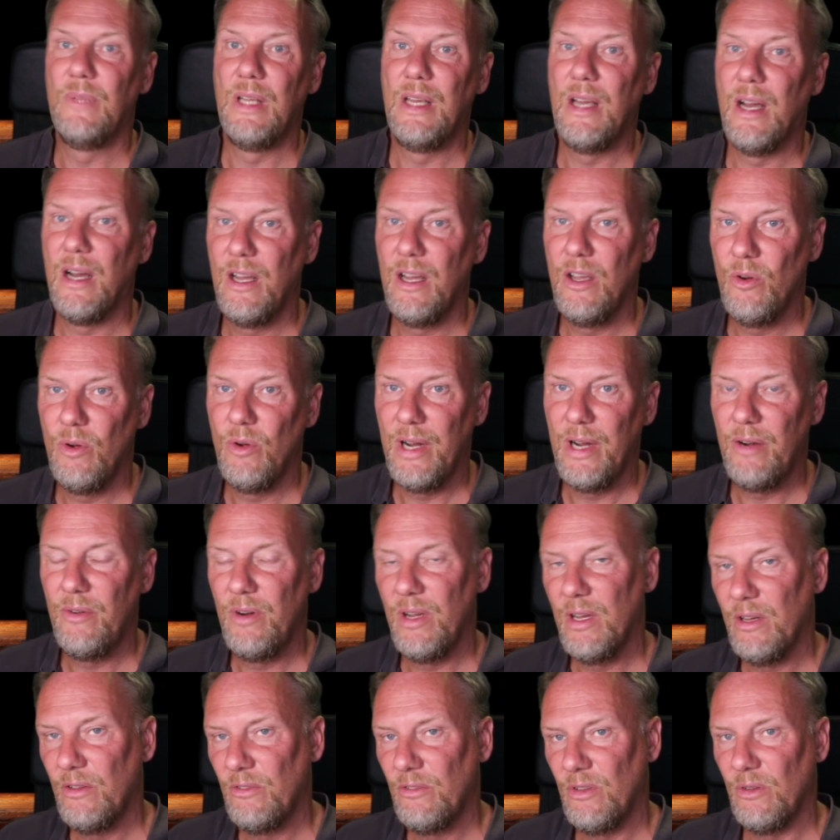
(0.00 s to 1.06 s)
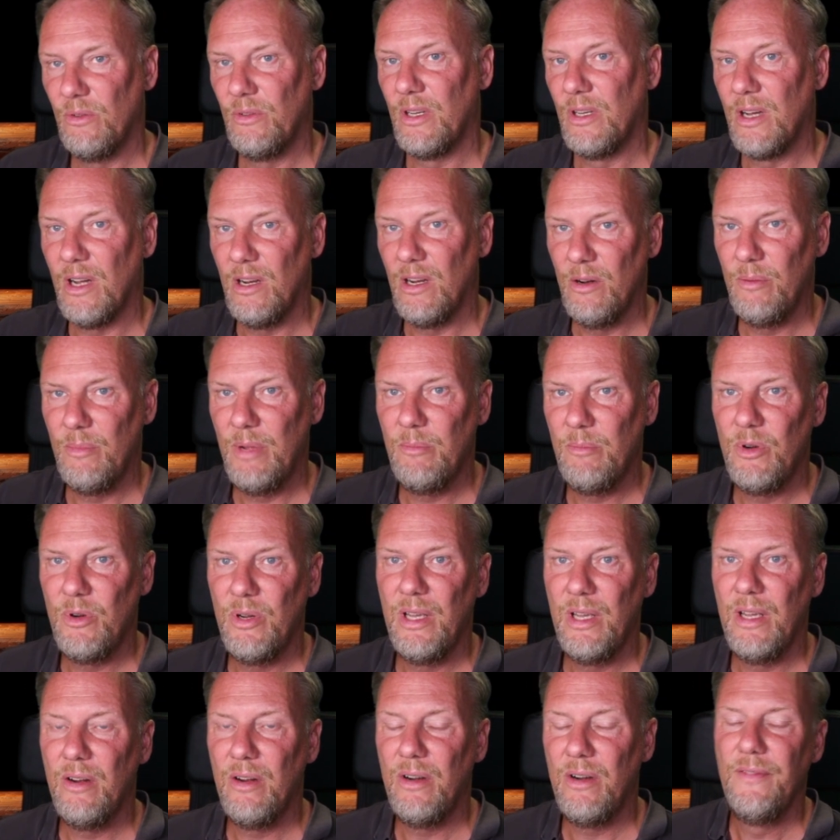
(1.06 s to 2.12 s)
IO area, so the color memory
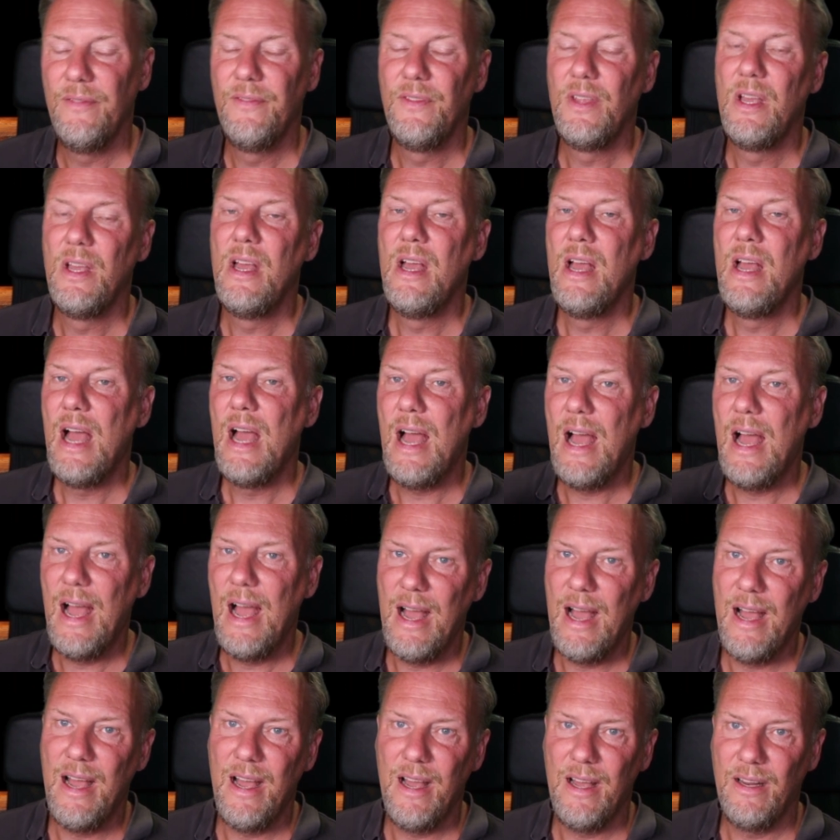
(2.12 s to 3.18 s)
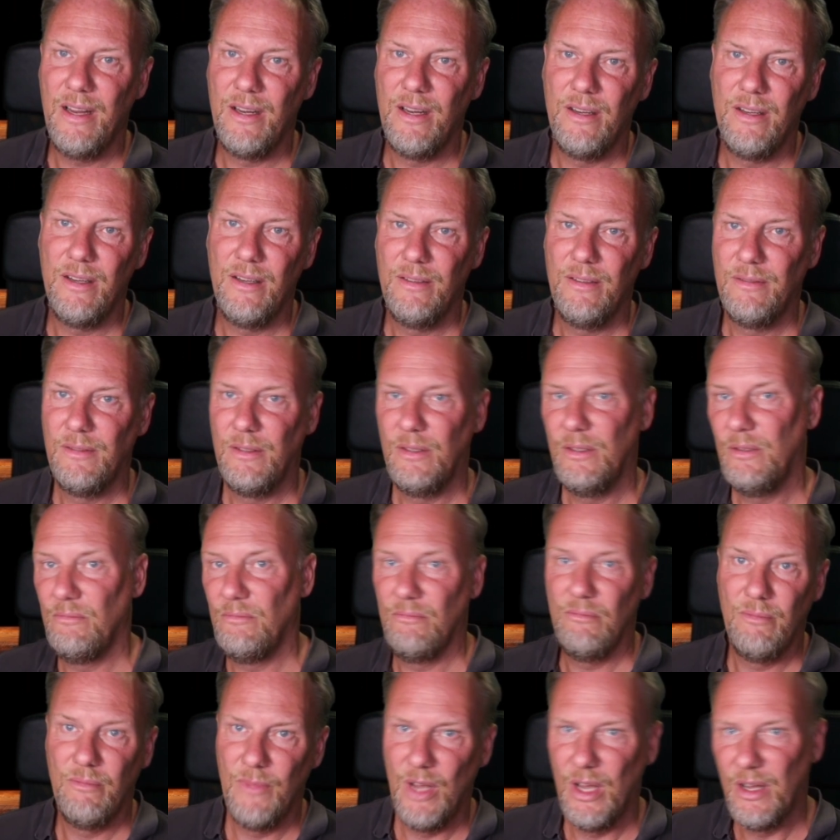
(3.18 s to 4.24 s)
here, and
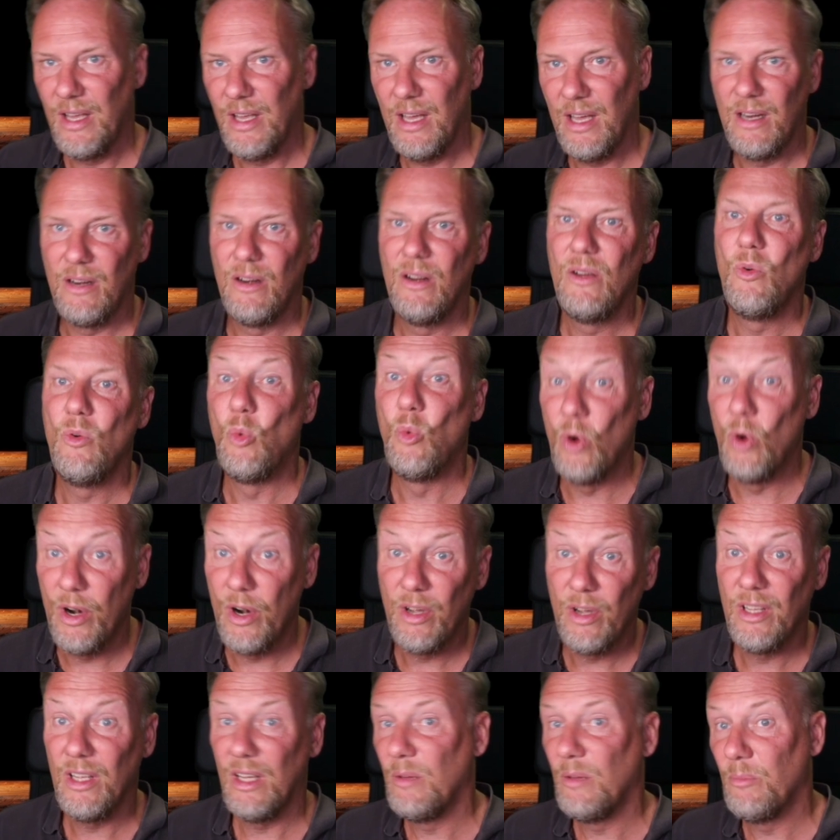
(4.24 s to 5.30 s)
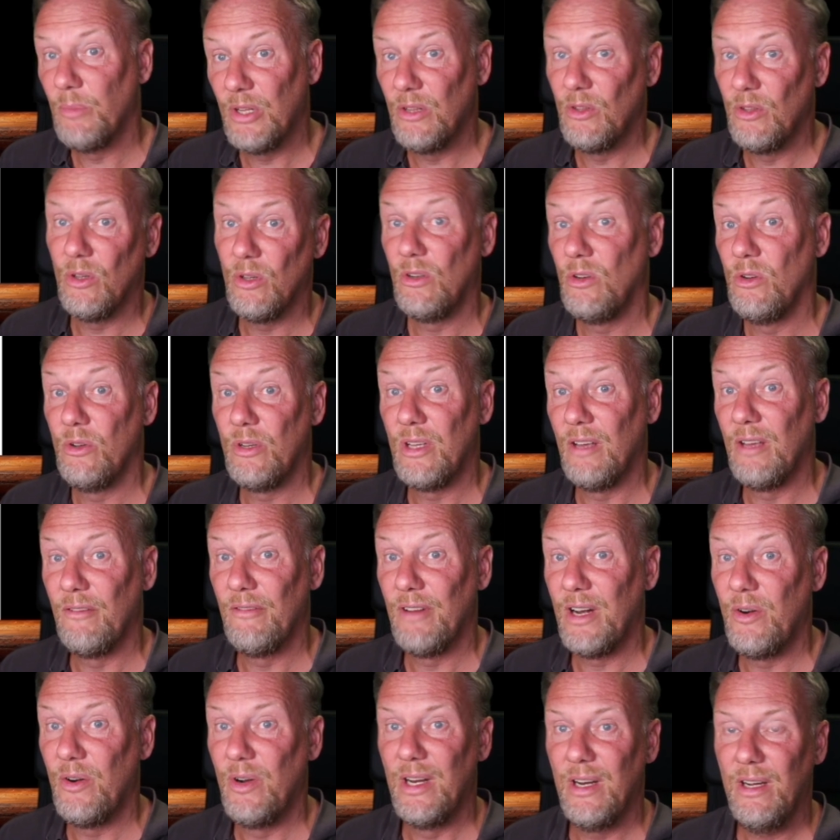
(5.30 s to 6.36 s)
again, working but not looking
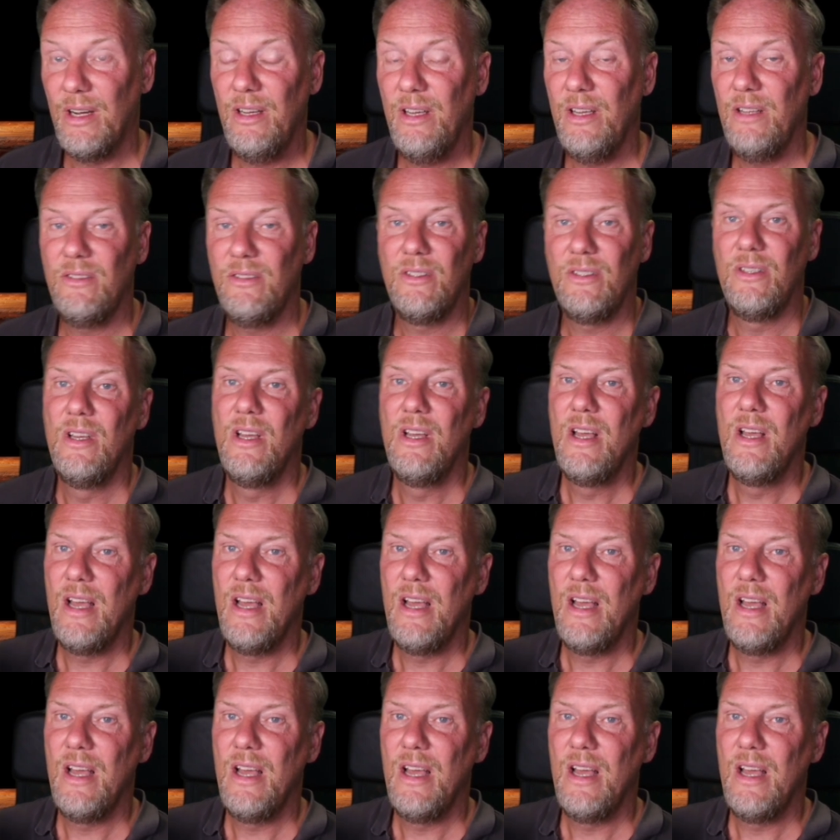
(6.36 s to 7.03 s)
very nice.